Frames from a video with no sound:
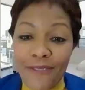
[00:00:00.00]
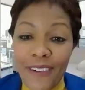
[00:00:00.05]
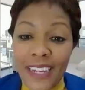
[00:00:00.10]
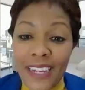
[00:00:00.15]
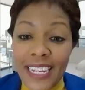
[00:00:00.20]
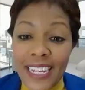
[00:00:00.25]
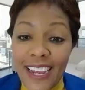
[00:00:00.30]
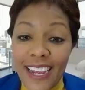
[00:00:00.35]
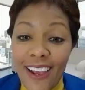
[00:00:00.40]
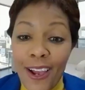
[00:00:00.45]

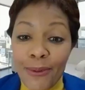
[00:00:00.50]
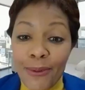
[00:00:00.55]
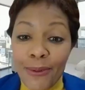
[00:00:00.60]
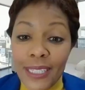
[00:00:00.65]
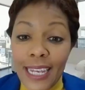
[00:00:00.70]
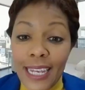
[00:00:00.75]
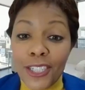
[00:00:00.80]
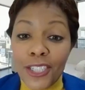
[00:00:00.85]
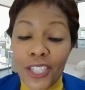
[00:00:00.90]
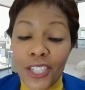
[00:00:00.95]
funny. I was
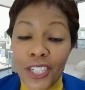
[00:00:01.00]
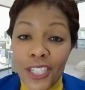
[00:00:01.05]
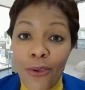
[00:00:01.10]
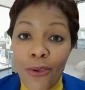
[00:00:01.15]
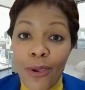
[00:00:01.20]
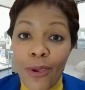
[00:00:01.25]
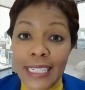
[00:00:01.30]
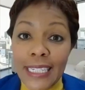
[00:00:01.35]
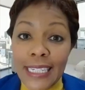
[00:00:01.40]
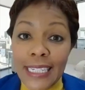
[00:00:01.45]
actually
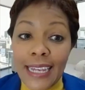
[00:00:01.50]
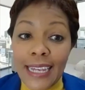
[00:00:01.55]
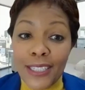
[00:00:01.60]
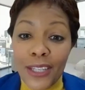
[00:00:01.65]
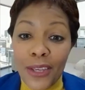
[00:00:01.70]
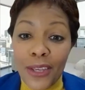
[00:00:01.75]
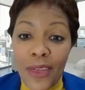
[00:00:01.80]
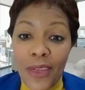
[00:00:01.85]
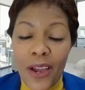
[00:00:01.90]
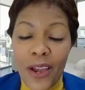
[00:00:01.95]
going to
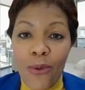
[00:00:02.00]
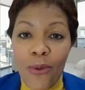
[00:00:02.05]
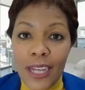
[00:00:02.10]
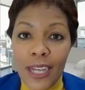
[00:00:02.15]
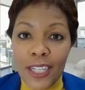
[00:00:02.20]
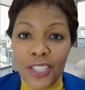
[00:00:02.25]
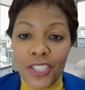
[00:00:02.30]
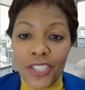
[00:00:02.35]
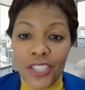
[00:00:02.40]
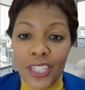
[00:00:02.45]
ask you that
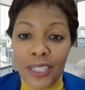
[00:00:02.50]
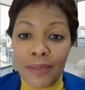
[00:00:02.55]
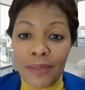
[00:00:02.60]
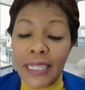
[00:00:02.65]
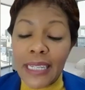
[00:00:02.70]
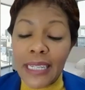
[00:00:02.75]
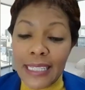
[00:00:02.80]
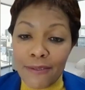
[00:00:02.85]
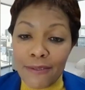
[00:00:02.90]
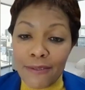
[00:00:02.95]
question
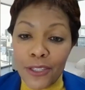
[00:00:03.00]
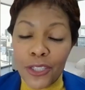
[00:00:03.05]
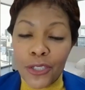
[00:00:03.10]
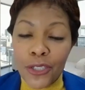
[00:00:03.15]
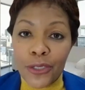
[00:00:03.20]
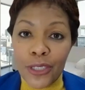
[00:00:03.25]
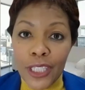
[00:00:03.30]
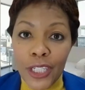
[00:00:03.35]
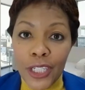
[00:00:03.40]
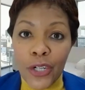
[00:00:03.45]
because I've
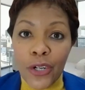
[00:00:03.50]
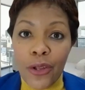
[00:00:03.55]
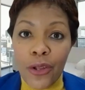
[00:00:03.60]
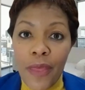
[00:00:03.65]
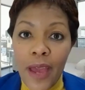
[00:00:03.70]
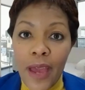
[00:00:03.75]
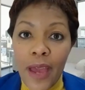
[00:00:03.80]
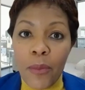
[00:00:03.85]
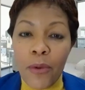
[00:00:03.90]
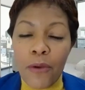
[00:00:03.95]
certainly heard
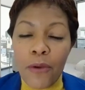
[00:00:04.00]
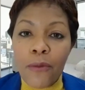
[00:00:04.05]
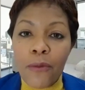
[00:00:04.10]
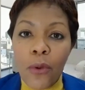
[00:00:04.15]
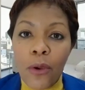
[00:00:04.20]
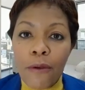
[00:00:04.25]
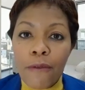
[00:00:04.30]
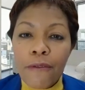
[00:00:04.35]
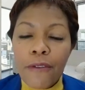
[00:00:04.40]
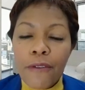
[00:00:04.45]
that
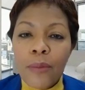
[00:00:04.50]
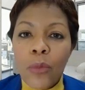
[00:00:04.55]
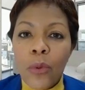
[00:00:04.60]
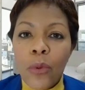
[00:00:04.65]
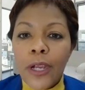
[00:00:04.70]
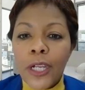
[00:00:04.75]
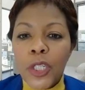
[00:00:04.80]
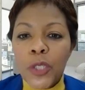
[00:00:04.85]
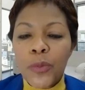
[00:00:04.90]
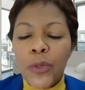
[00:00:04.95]
before from
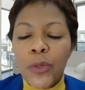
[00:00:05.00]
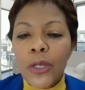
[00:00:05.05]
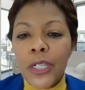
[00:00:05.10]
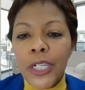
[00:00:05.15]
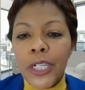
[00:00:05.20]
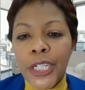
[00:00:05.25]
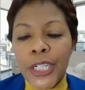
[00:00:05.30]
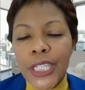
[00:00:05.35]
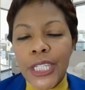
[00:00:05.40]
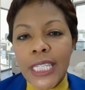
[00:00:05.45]
mortgage
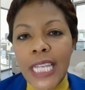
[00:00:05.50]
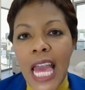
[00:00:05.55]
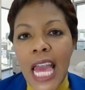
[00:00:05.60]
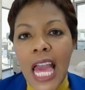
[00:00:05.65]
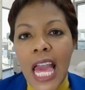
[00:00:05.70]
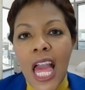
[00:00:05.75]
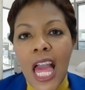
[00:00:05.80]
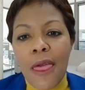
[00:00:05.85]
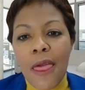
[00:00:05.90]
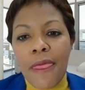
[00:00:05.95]
brokers,
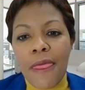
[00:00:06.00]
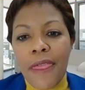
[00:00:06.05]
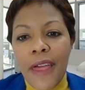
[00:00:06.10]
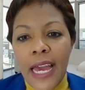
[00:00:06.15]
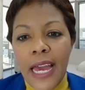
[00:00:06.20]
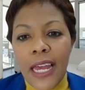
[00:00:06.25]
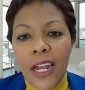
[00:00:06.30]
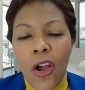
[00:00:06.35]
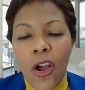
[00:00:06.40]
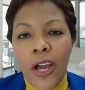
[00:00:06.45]

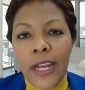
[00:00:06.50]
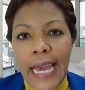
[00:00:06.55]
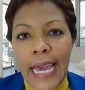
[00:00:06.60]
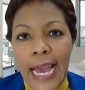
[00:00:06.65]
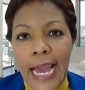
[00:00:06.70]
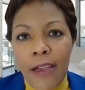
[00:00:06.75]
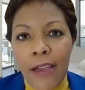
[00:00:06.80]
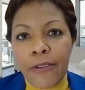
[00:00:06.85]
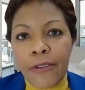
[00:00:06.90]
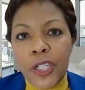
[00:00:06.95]
that on
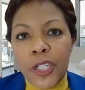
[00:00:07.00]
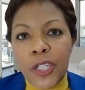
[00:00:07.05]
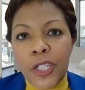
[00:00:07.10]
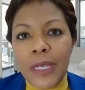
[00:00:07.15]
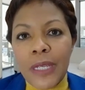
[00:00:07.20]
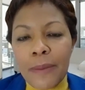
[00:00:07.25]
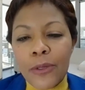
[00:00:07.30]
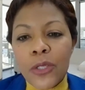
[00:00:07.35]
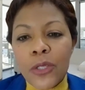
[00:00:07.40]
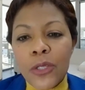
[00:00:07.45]
average,
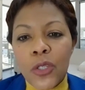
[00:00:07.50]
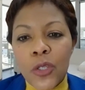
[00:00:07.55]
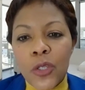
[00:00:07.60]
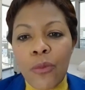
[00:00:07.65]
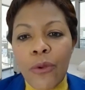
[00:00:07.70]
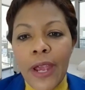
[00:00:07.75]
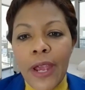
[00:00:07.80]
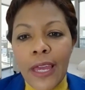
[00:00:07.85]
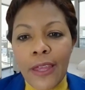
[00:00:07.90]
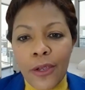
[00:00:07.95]
people do
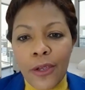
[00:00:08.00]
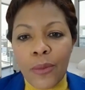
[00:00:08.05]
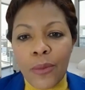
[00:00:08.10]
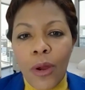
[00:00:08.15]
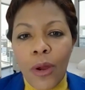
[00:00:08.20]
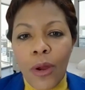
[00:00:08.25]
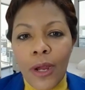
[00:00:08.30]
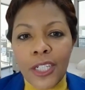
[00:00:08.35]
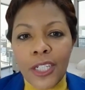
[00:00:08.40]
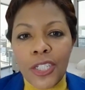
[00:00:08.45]
break their
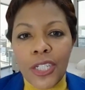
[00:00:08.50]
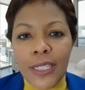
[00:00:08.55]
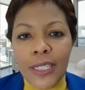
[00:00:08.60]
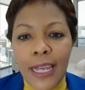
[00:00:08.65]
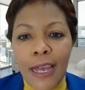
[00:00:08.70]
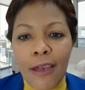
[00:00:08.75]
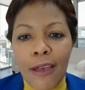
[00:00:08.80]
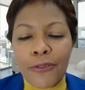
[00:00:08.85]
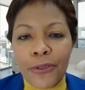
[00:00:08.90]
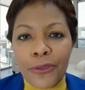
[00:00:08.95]
mortgages
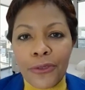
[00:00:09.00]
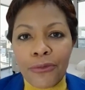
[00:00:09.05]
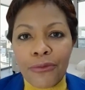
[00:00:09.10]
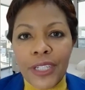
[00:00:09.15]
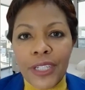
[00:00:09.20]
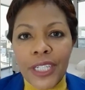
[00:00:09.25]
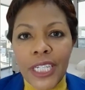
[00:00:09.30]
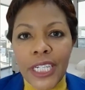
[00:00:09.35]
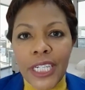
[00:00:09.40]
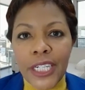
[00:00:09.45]
after
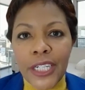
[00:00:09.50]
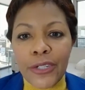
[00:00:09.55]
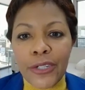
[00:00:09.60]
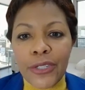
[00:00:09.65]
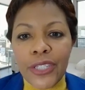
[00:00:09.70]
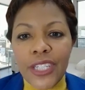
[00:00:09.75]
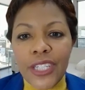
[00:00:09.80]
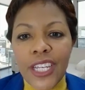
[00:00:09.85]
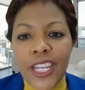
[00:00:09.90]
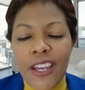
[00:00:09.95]
3
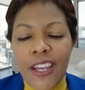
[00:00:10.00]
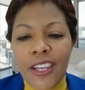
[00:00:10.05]
years.